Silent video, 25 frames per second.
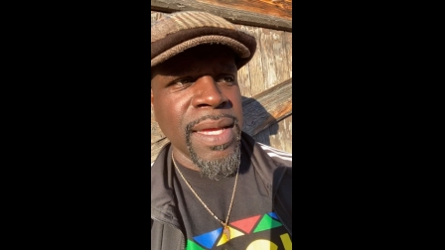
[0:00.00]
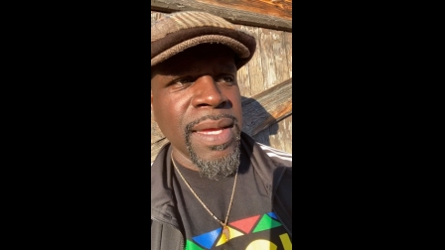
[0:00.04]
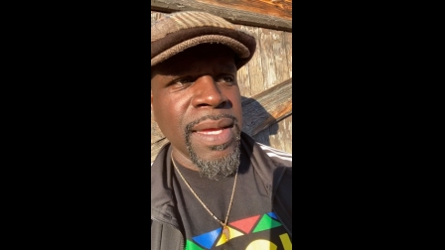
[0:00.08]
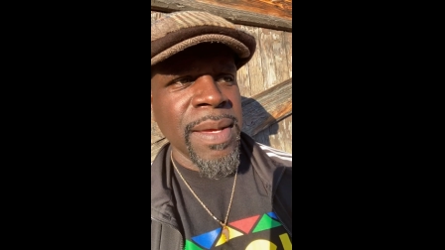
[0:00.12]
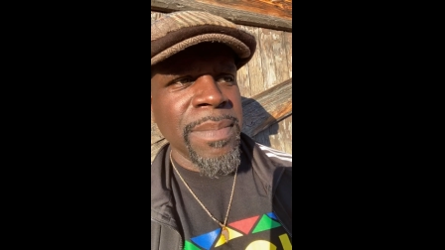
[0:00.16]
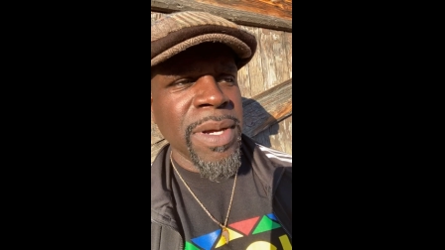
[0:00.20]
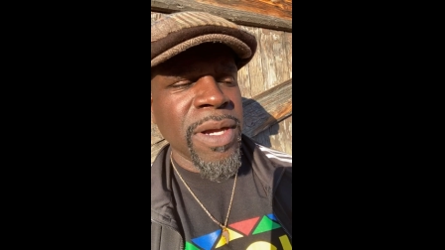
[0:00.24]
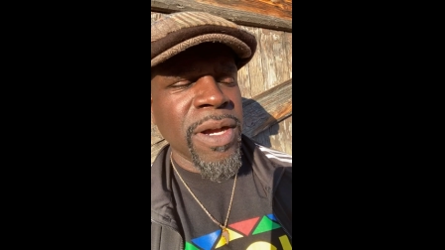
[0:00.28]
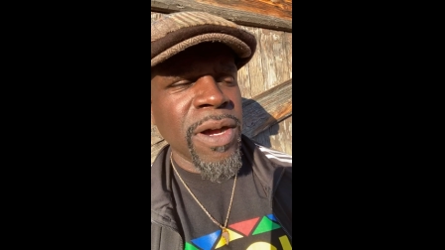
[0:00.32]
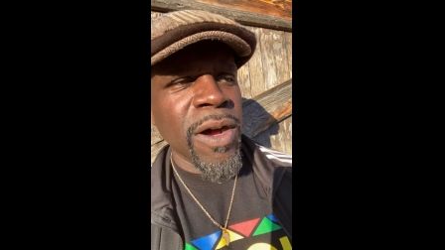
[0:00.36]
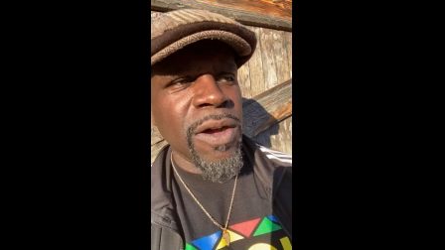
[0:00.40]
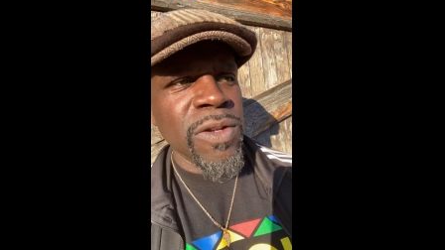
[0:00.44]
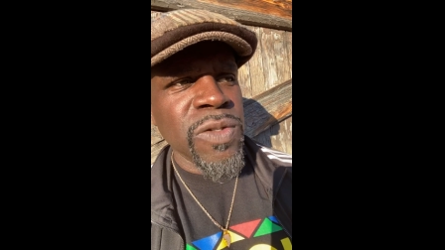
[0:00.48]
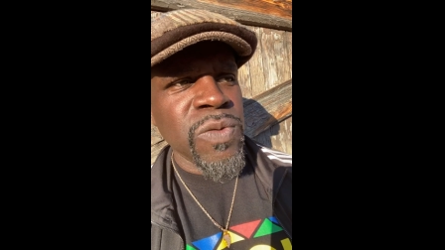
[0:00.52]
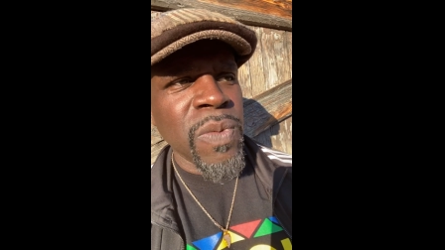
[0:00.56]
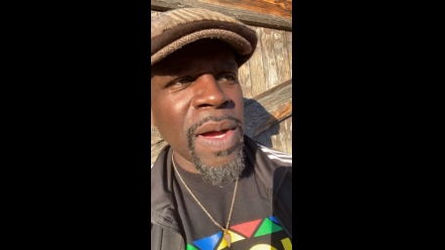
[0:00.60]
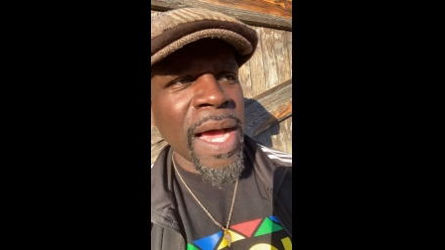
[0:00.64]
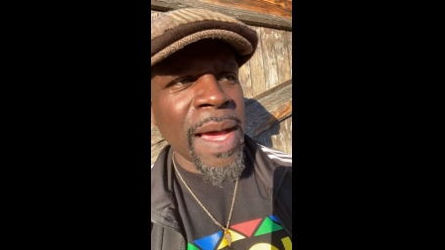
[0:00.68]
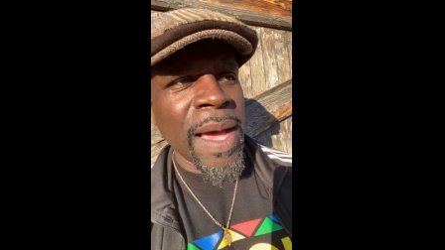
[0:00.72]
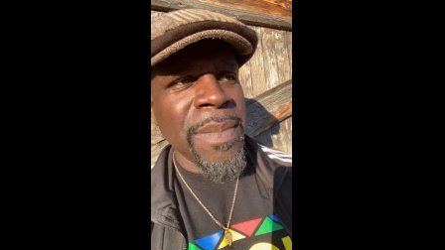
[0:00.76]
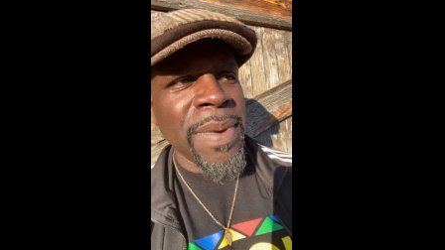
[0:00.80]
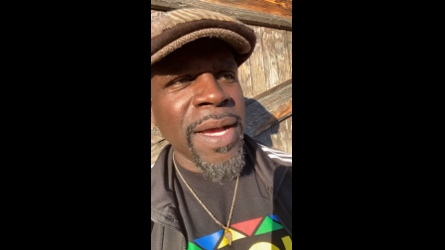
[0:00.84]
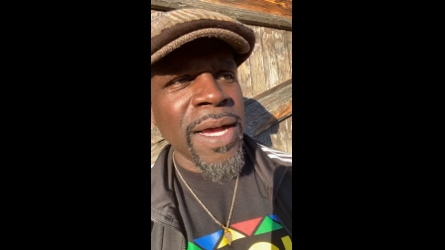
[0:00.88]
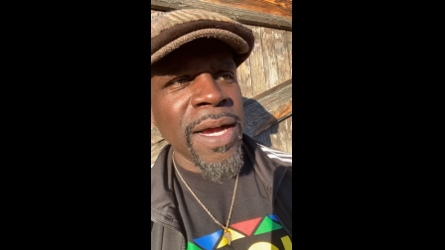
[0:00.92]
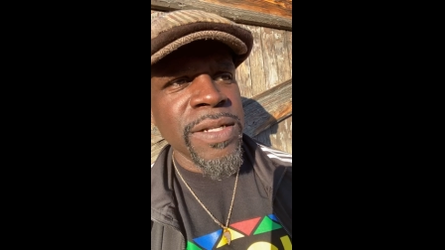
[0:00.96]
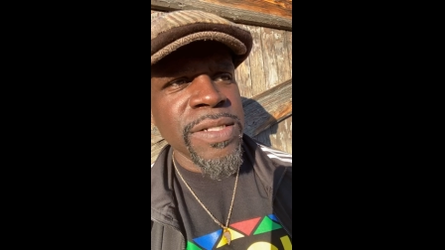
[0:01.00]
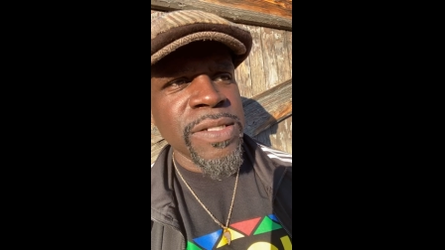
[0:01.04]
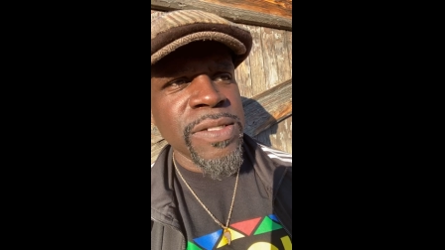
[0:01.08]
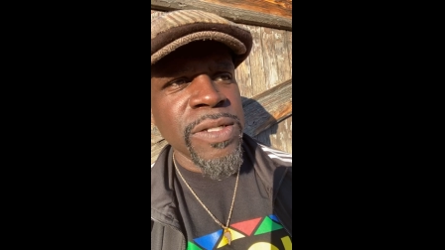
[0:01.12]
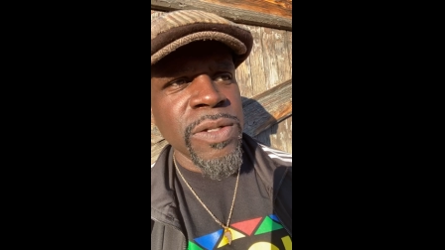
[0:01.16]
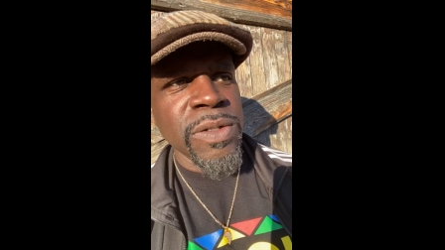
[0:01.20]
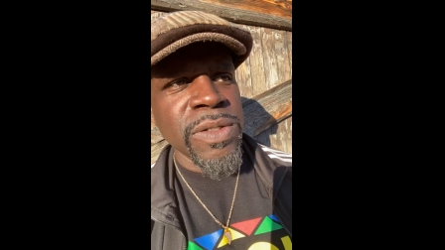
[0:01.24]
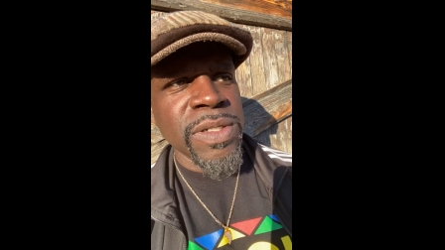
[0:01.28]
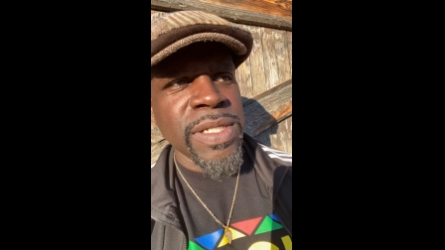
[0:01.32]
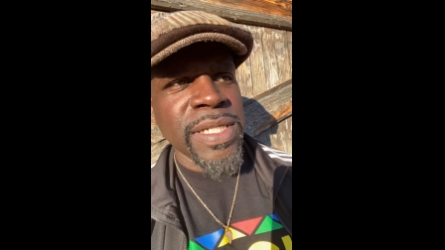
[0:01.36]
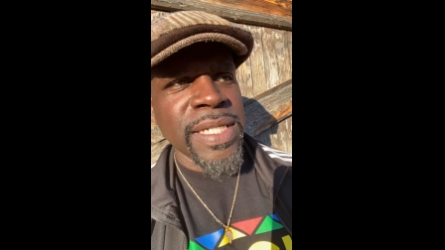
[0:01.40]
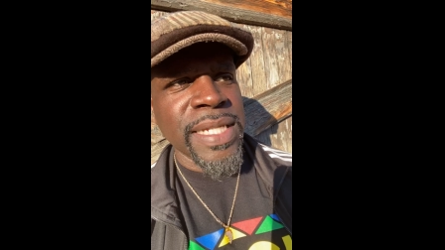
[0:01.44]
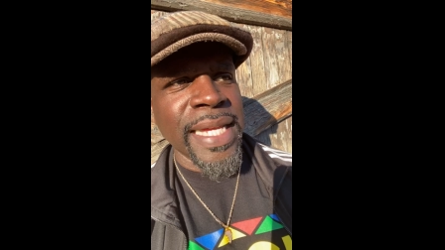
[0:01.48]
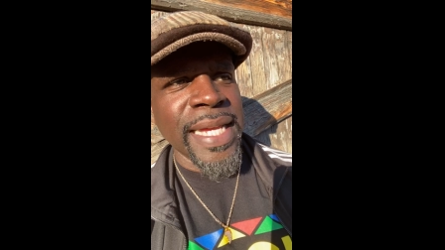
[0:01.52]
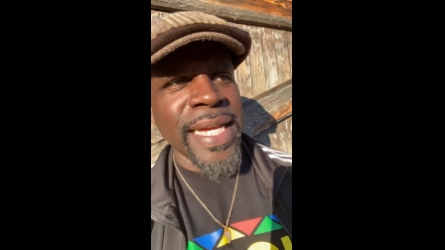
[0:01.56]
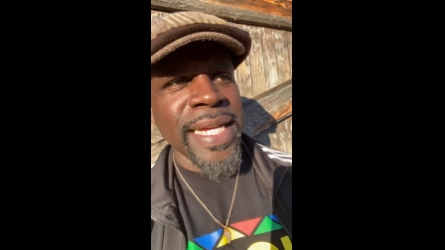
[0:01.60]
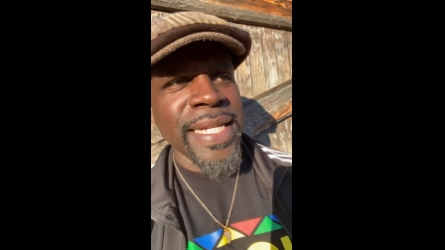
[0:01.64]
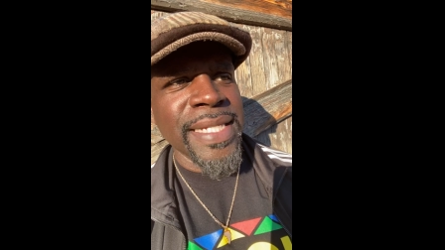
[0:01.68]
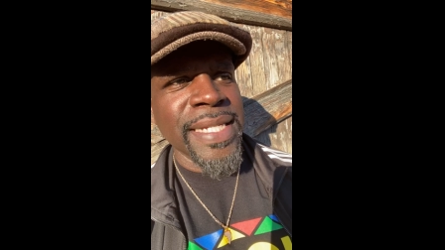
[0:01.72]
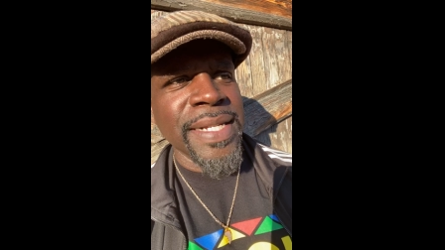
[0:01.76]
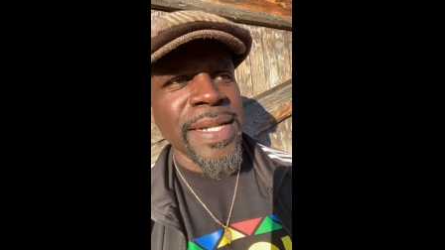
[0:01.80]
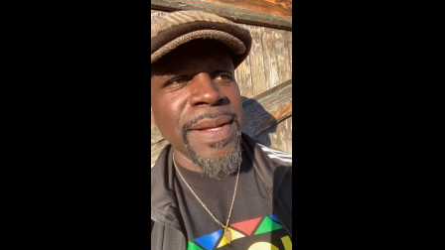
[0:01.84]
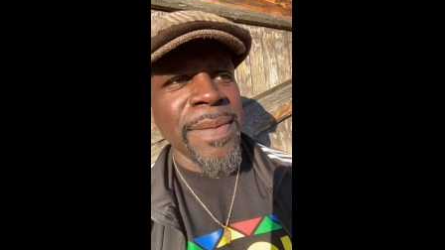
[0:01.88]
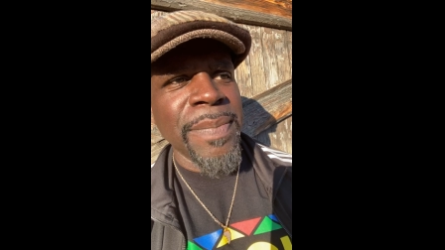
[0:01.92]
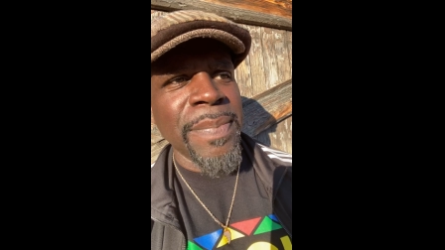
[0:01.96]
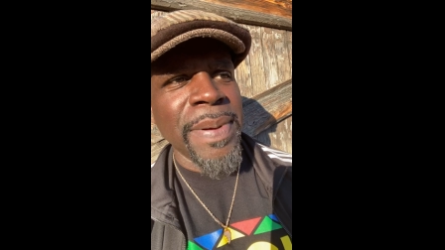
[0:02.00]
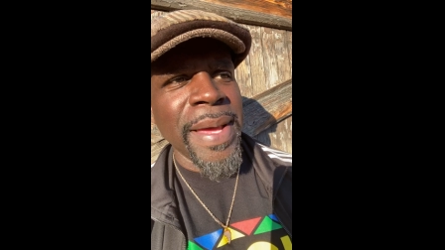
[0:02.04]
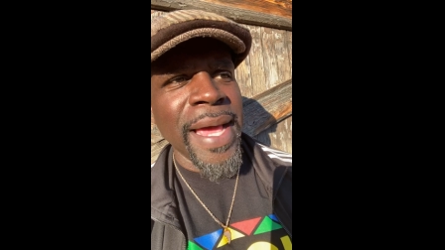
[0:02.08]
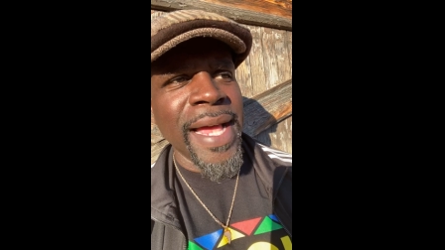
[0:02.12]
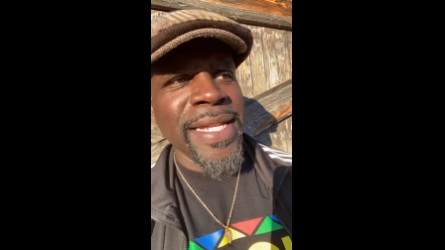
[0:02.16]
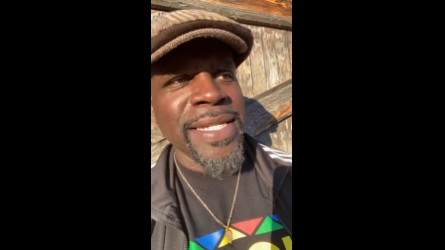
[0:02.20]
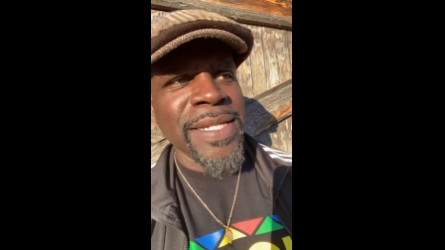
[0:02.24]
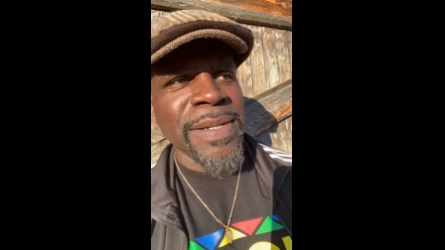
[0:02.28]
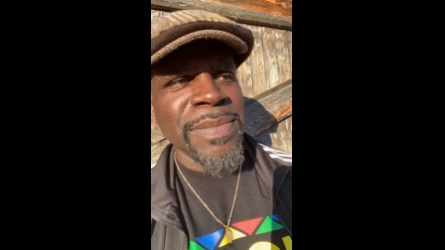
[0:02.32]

Because why? Because those things in the past